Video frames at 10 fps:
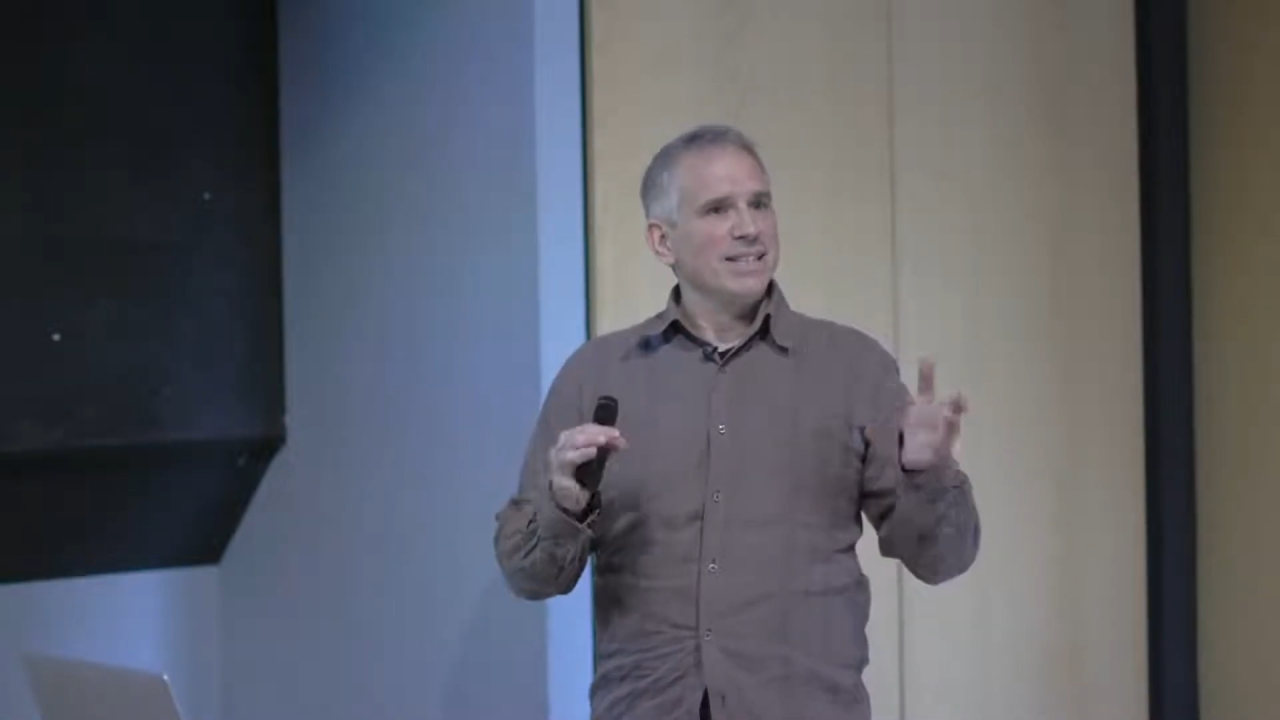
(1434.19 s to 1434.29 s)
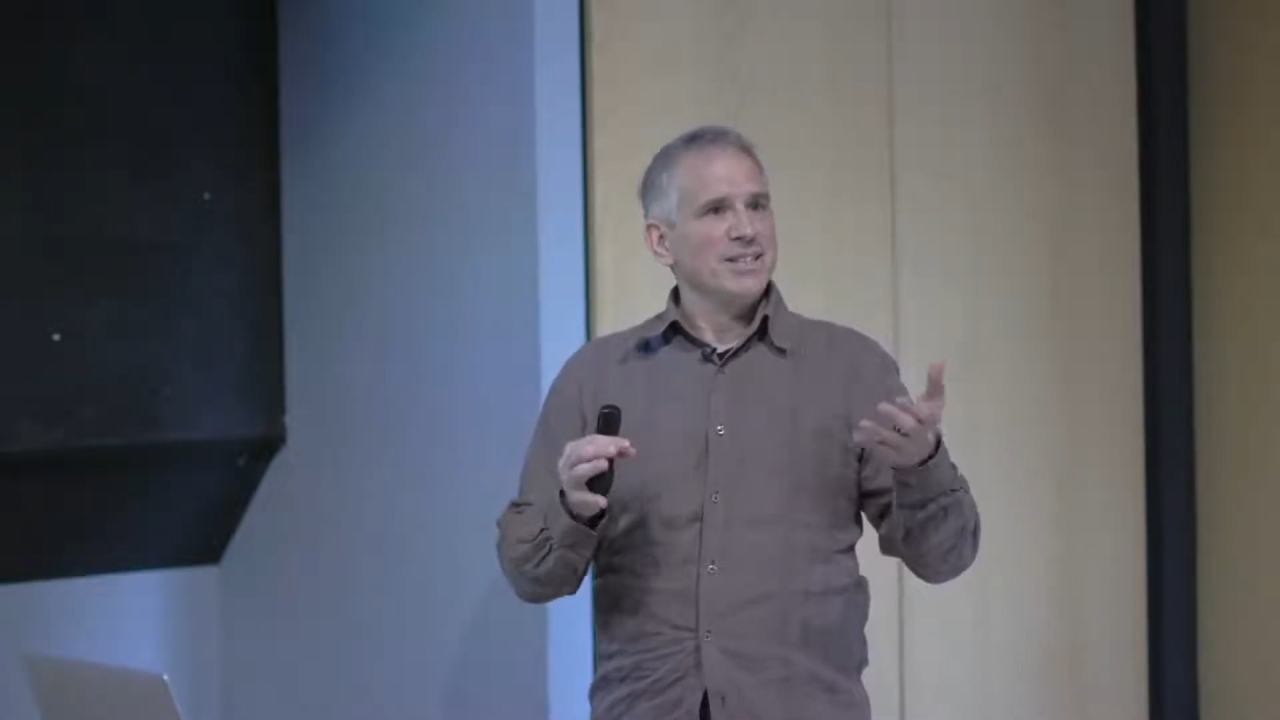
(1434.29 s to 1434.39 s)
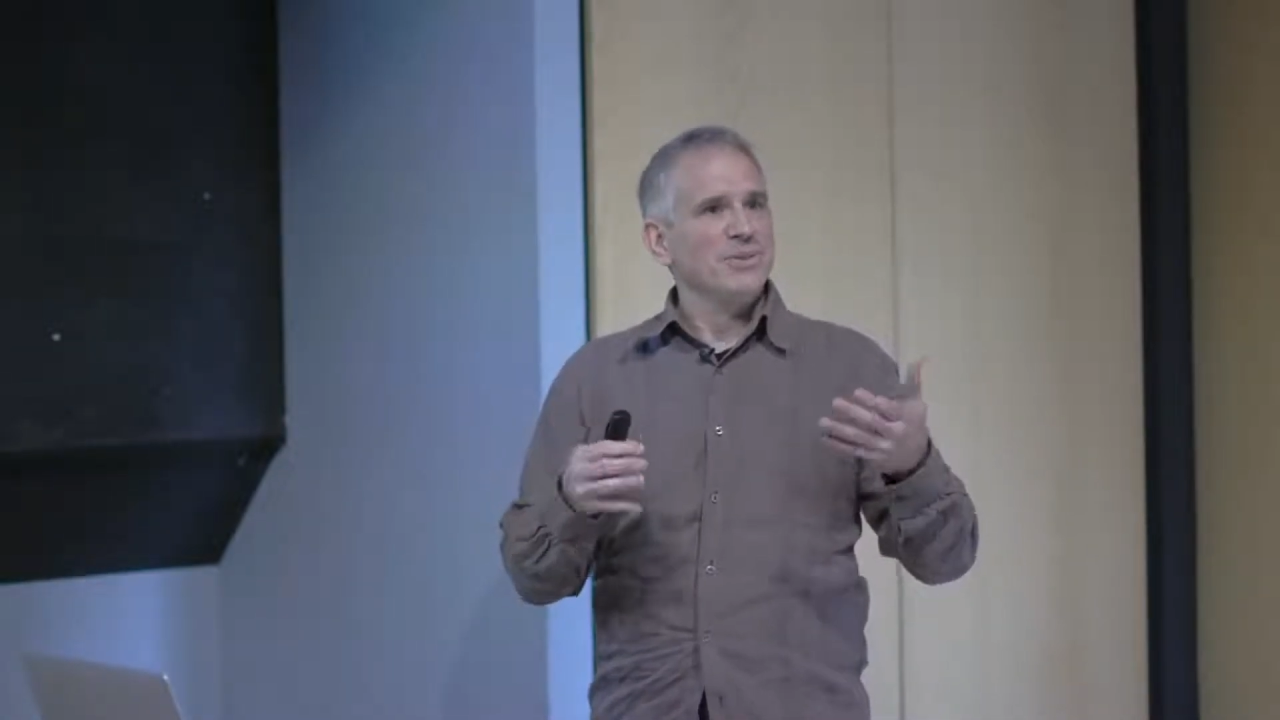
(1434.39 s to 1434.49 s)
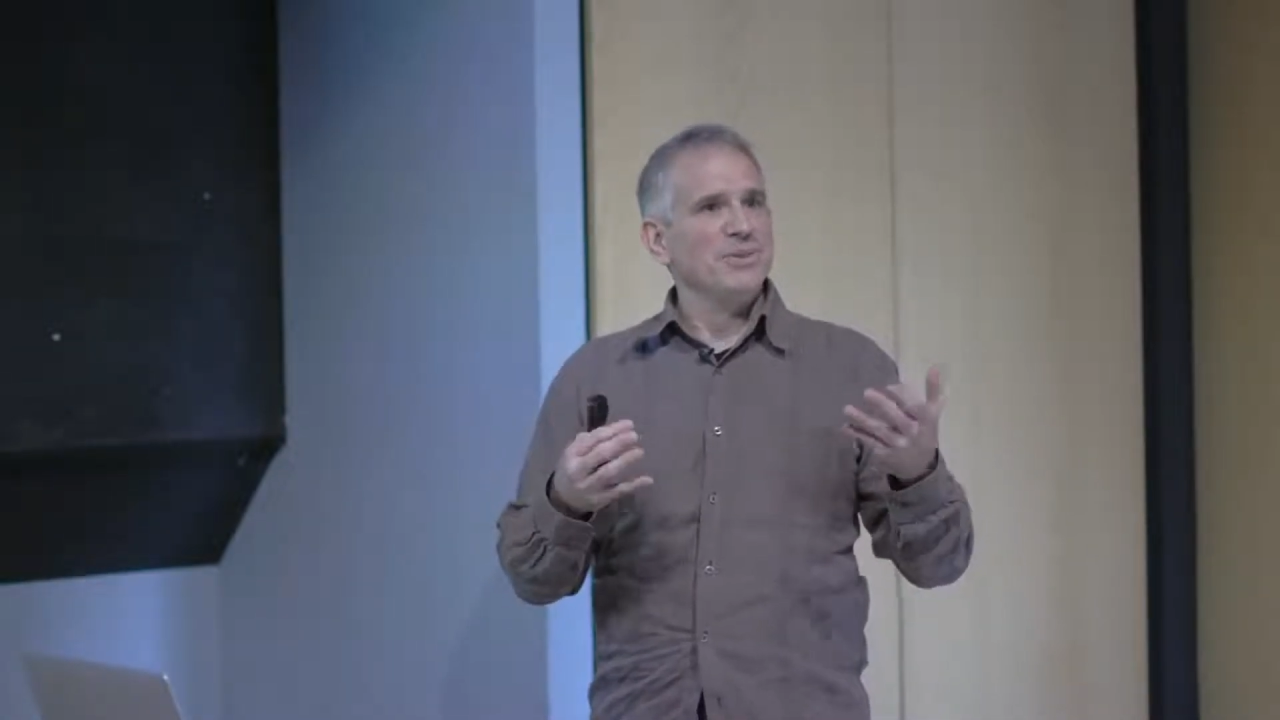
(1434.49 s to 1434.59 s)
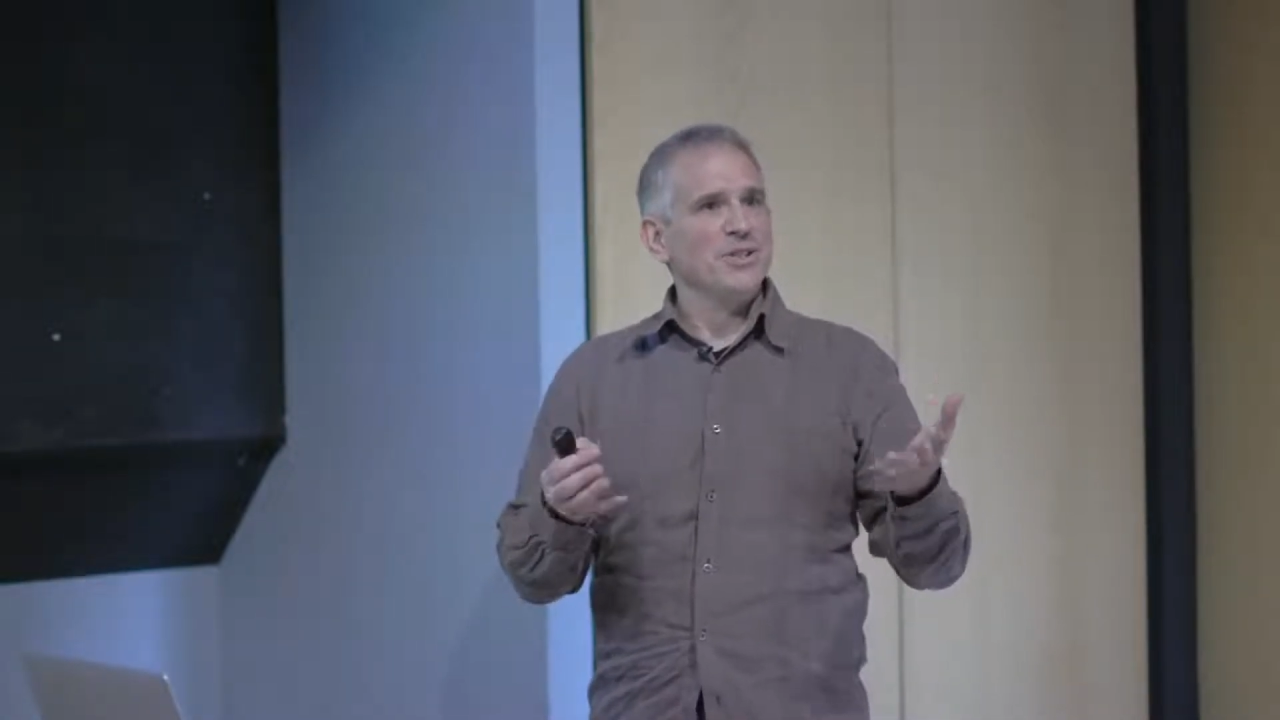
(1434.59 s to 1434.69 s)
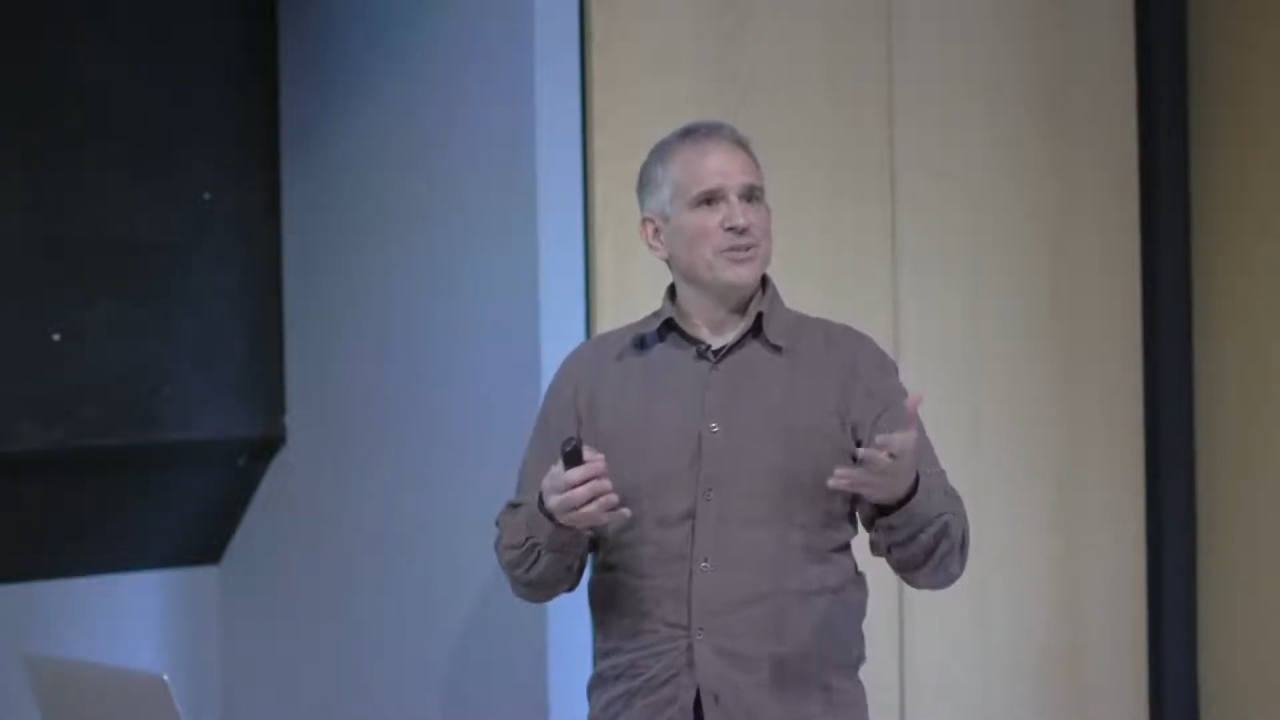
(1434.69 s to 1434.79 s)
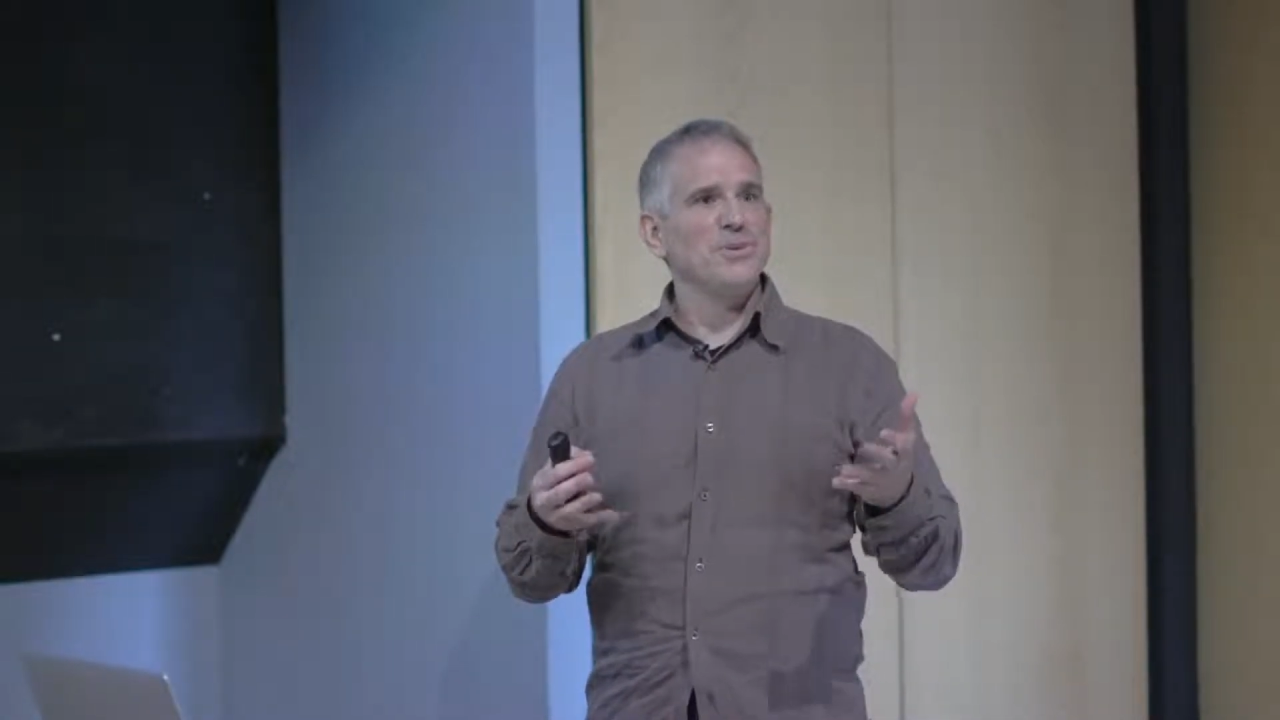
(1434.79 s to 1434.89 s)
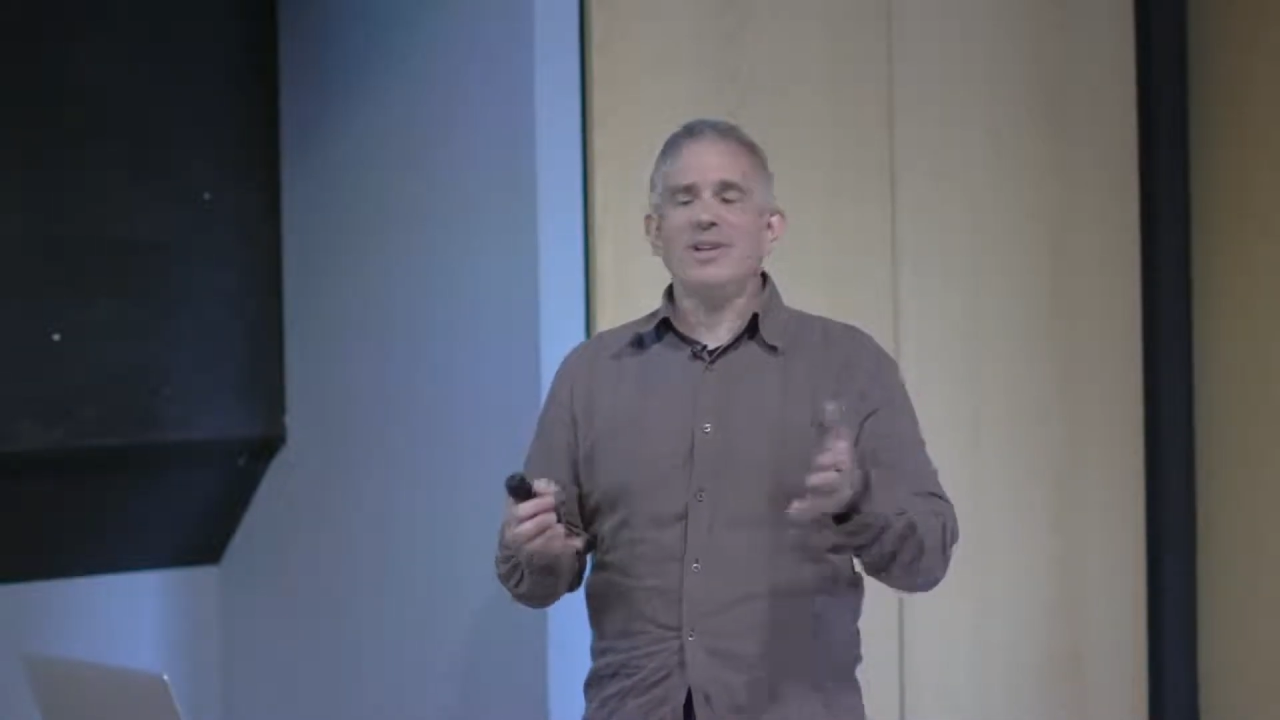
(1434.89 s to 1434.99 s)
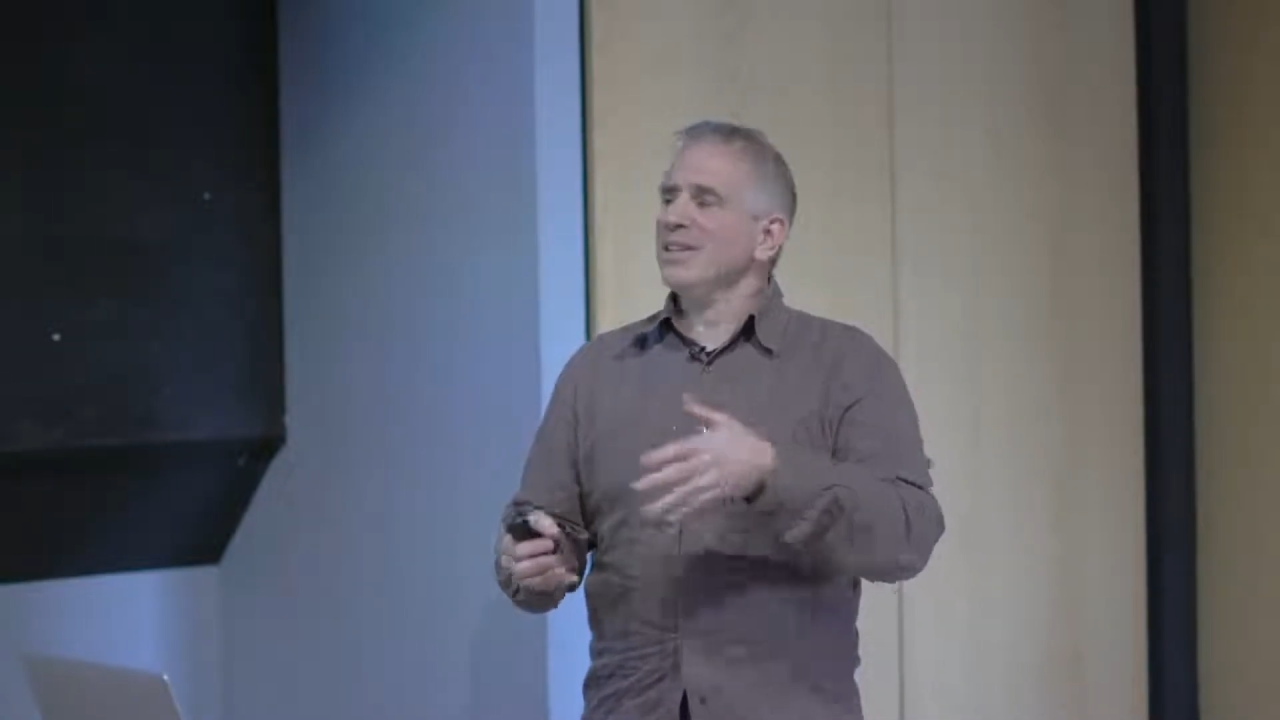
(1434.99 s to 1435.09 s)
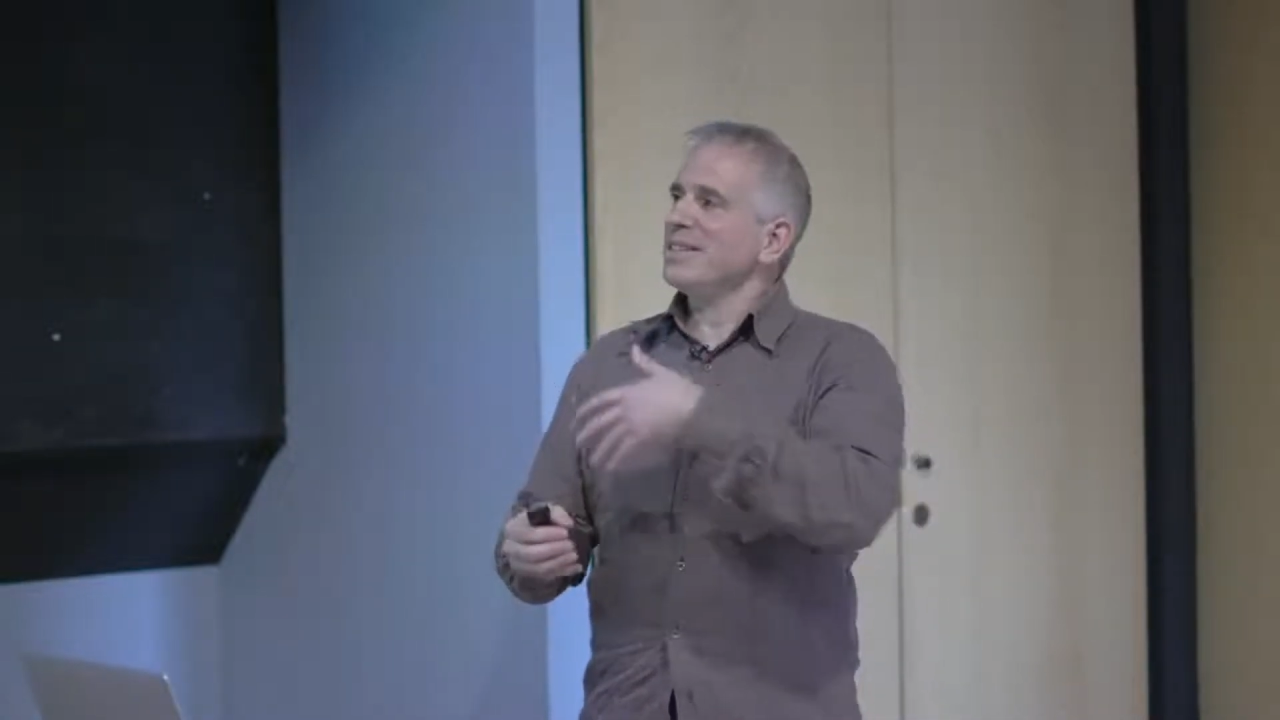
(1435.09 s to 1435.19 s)
it's too
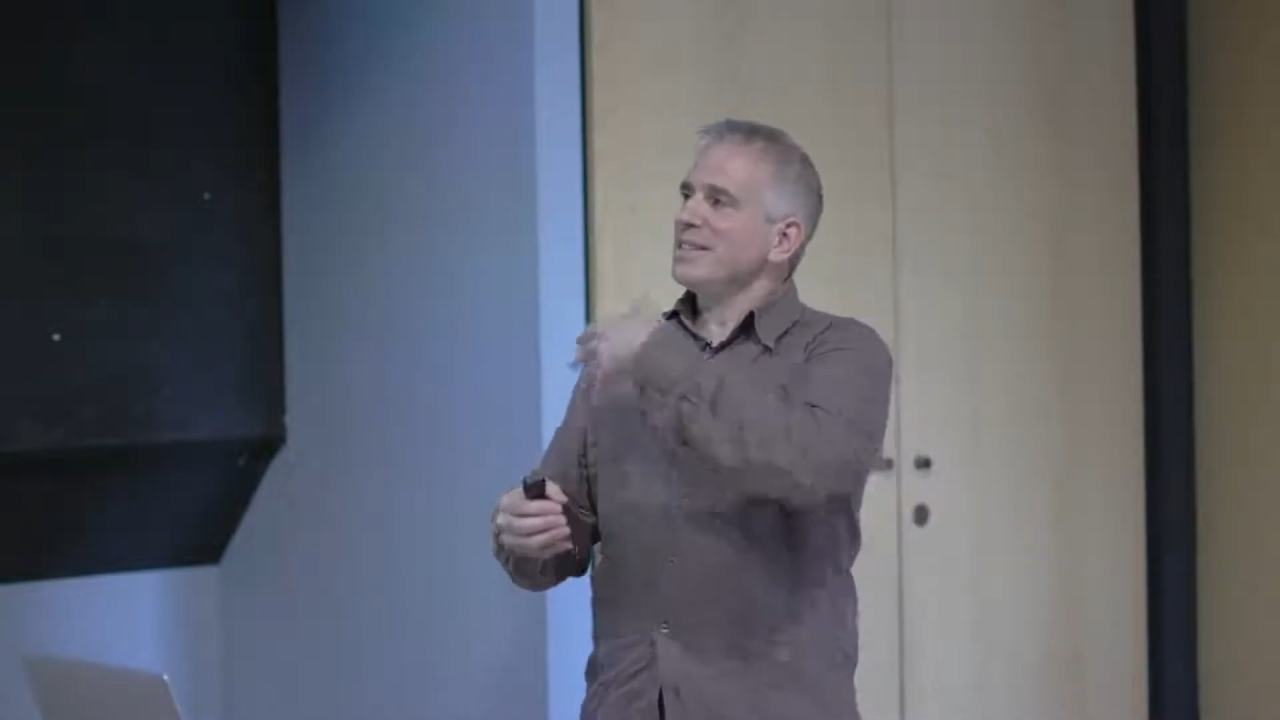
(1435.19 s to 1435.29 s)
early,